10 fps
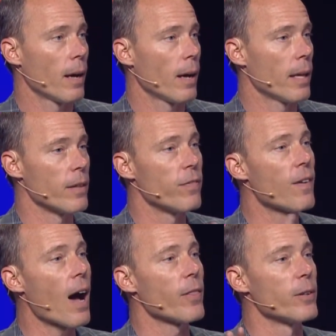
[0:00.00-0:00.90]
and the
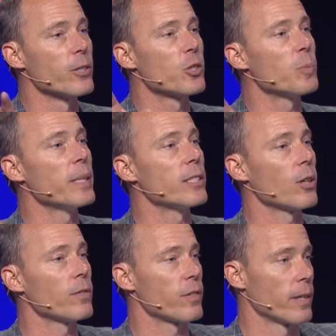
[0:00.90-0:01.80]
Father speaks
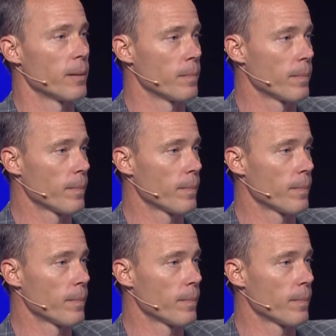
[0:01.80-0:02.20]
over him